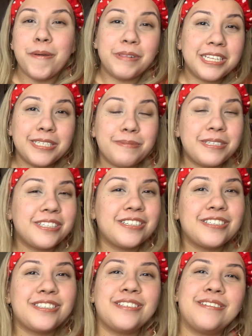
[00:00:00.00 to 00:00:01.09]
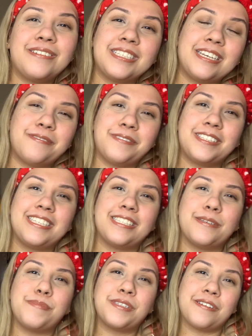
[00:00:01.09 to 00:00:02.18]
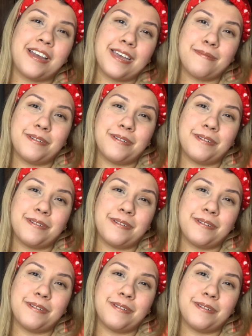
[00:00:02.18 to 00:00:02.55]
Please be sure to definitely subscribe,